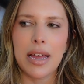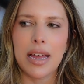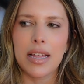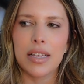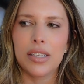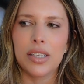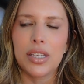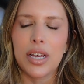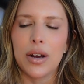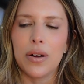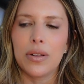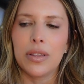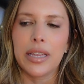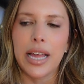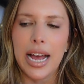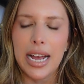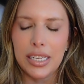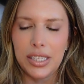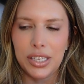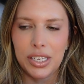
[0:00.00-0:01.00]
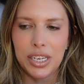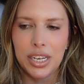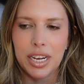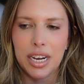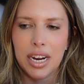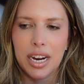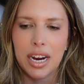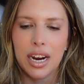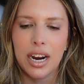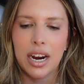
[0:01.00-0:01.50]
So last
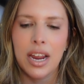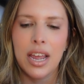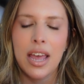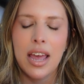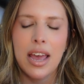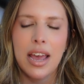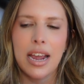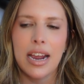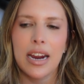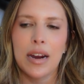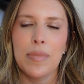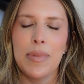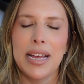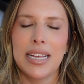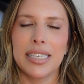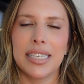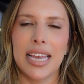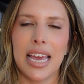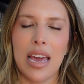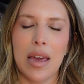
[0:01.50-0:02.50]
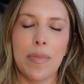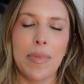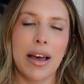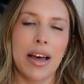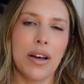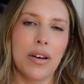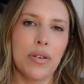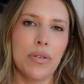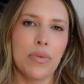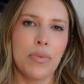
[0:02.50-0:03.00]
year, Hermes came
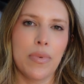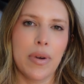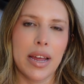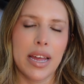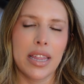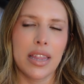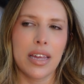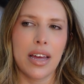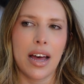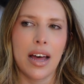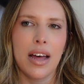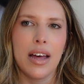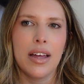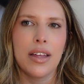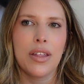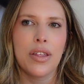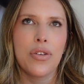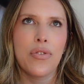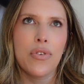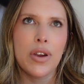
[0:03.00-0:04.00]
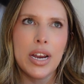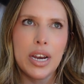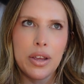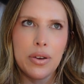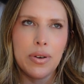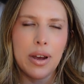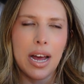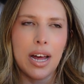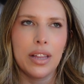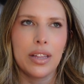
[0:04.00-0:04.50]
out with 3
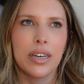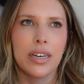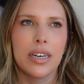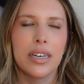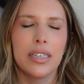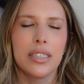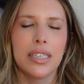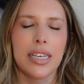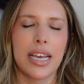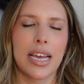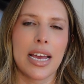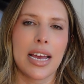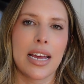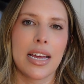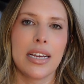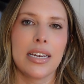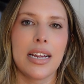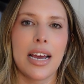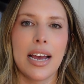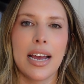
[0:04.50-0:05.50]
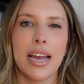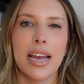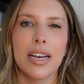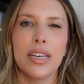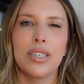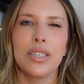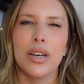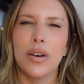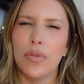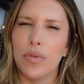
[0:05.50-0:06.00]
new colors, and I
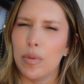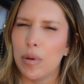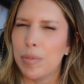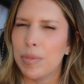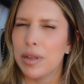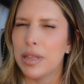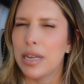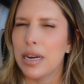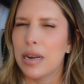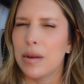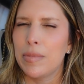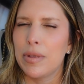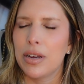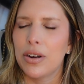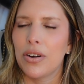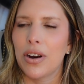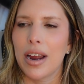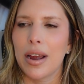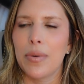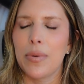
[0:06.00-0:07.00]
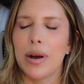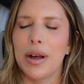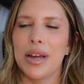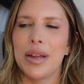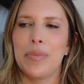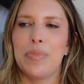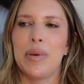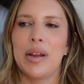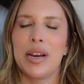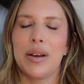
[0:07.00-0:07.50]
don't remember the name of the gray
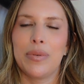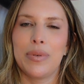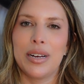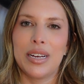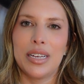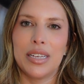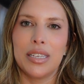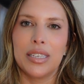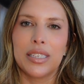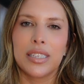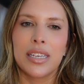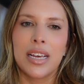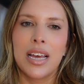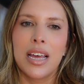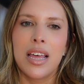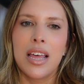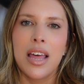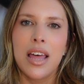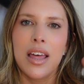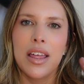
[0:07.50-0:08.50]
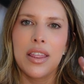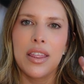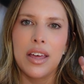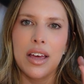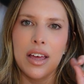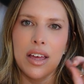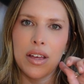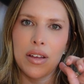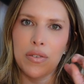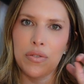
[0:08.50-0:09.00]
one, but it was
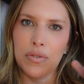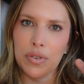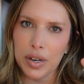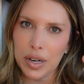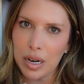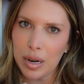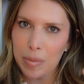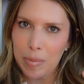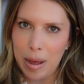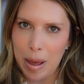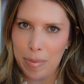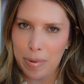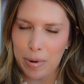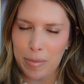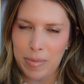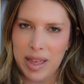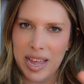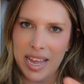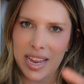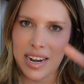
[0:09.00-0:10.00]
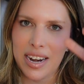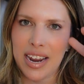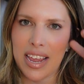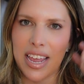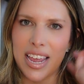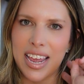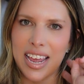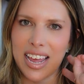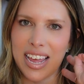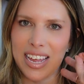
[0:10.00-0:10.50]
the Vert Peppermint
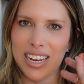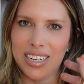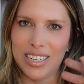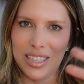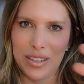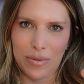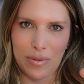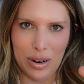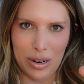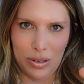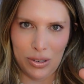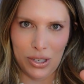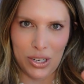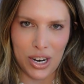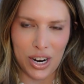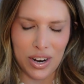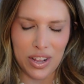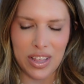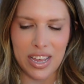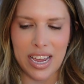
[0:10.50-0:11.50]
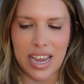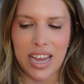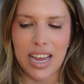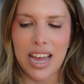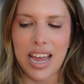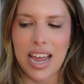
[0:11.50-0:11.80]
and the Rose Darling.